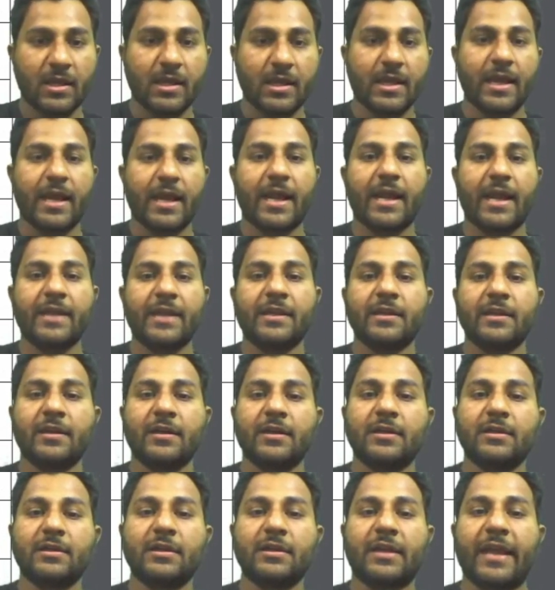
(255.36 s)
and
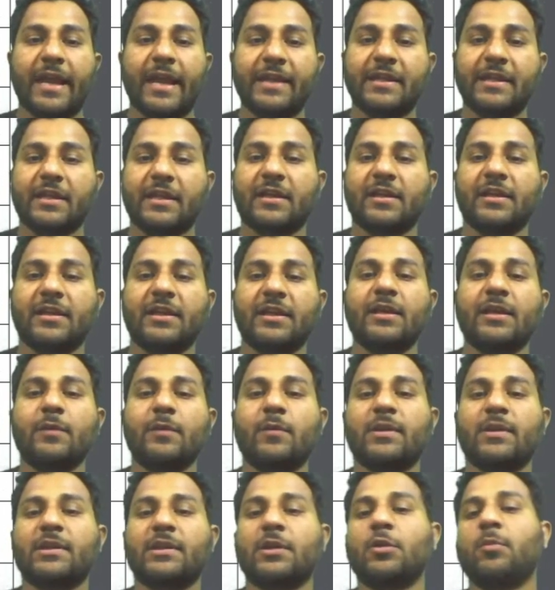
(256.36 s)
category,
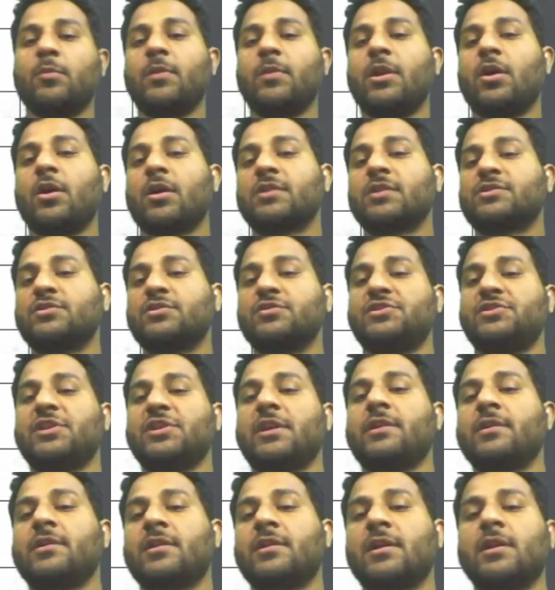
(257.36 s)
whether you belongs to
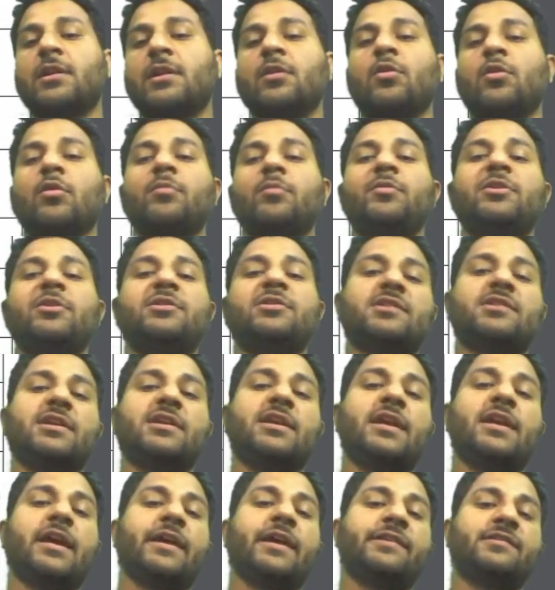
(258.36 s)
general, OBC,
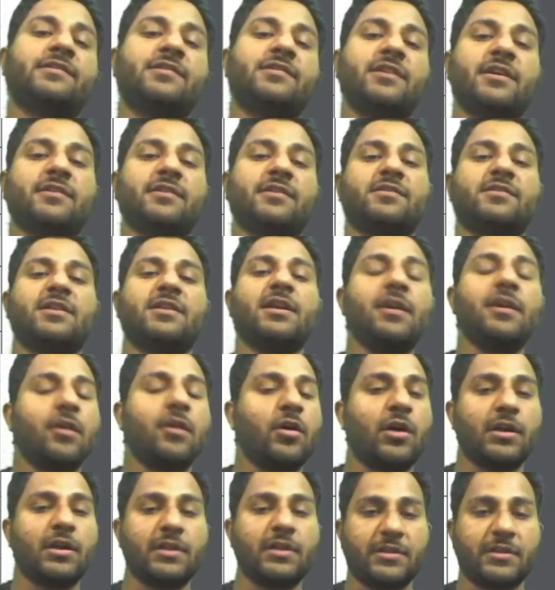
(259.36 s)
SCST,
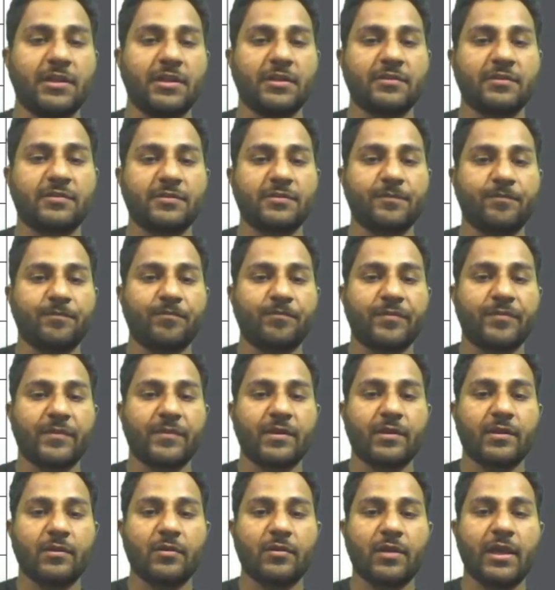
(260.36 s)
all the things.
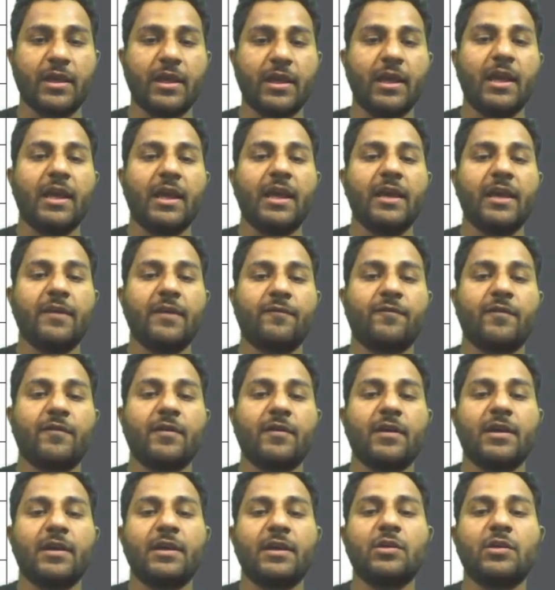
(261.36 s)
Okay, if
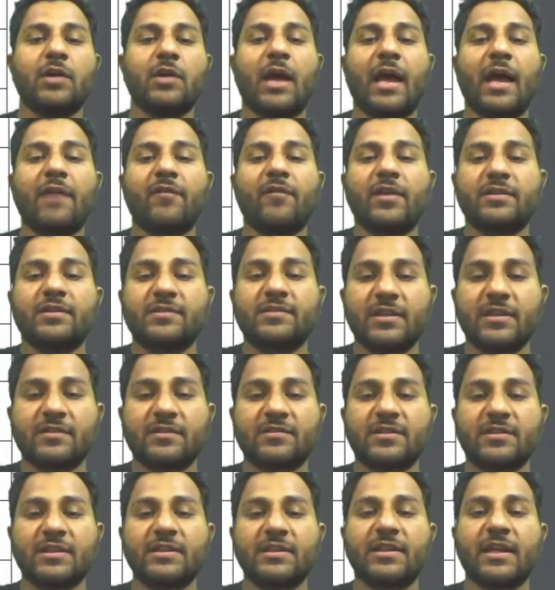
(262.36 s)
you have
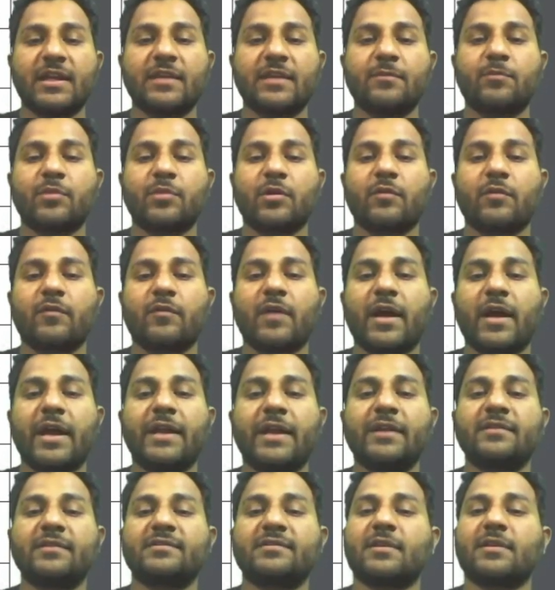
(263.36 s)
SCST then
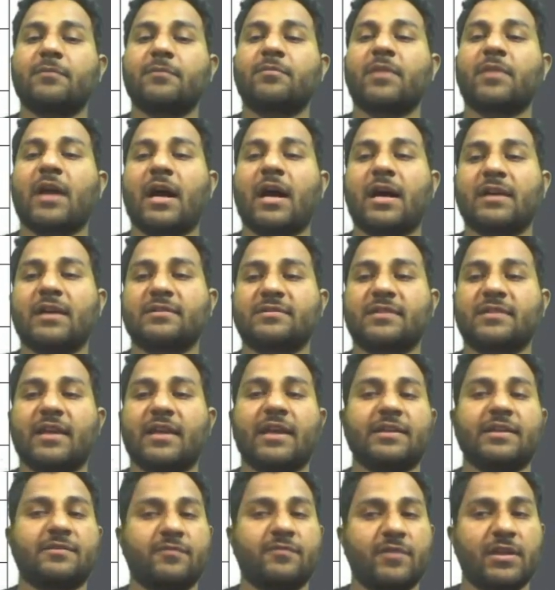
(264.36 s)
provide subcaste
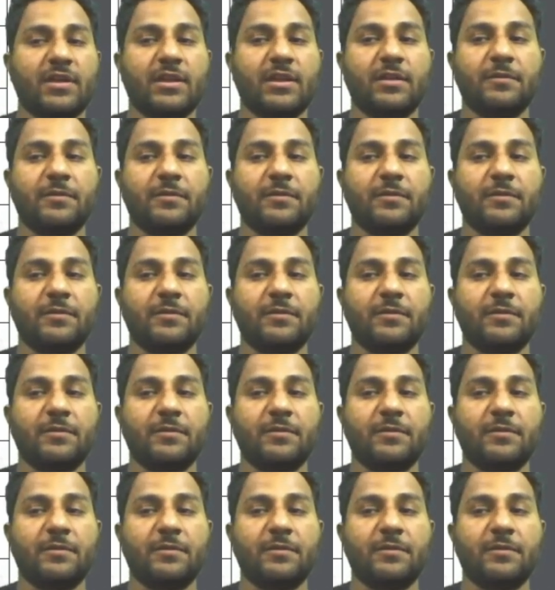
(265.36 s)
as well.